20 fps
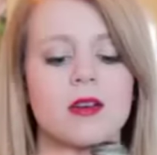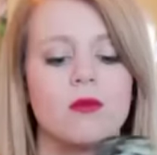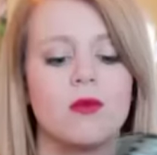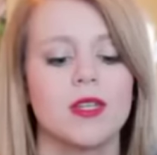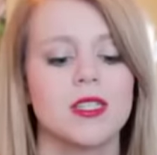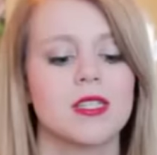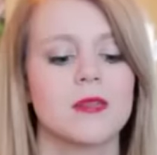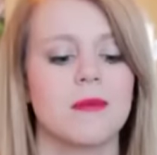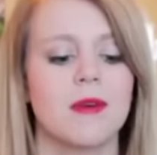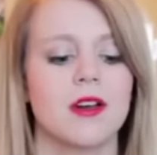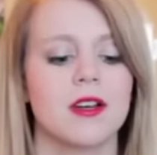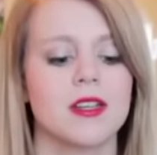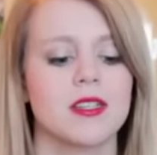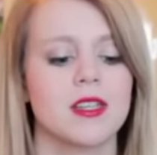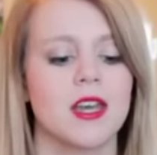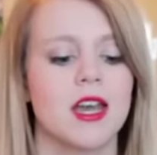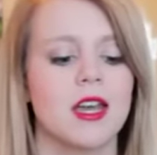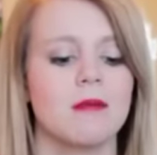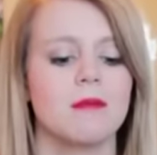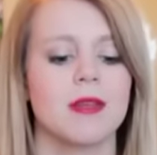once upon a
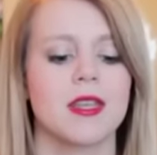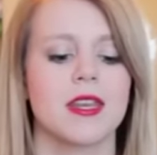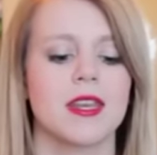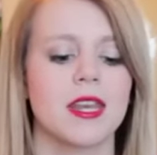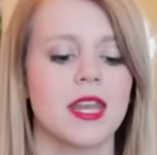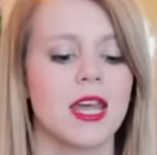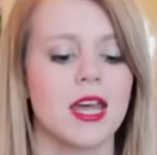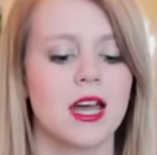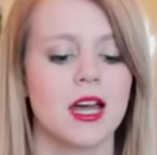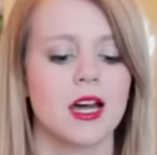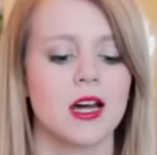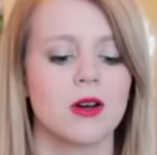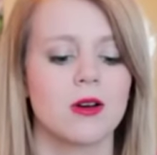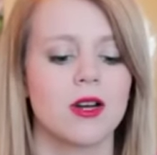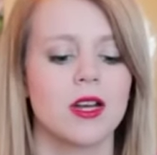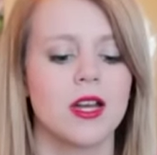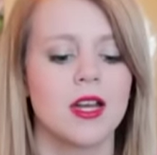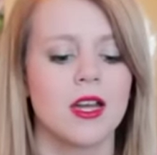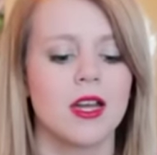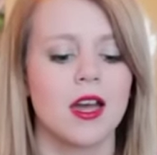time, but
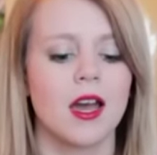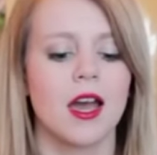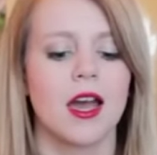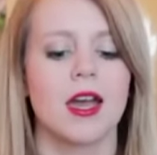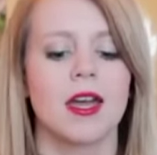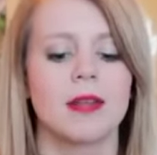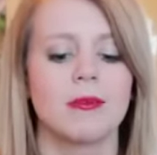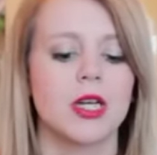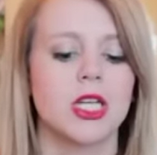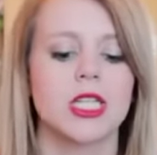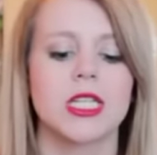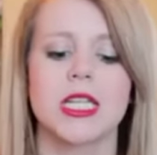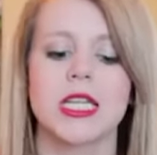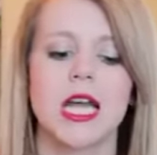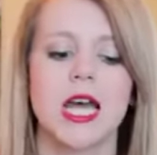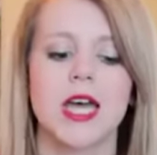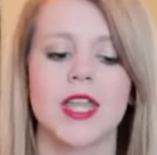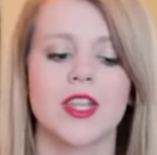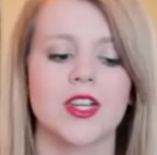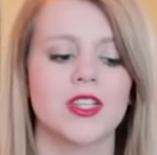now I
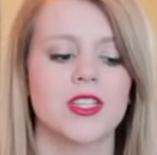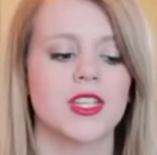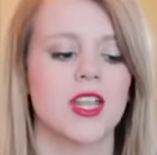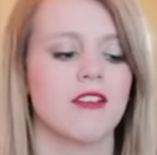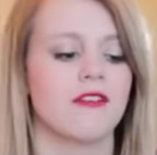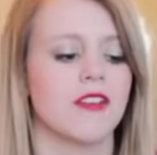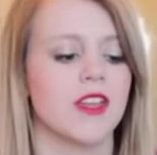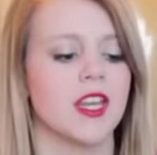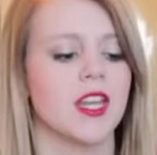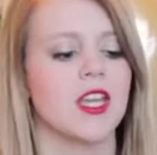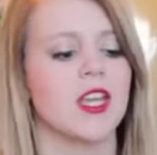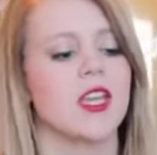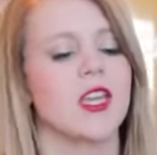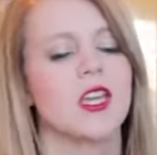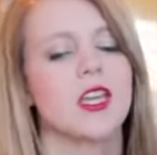other stuff in it.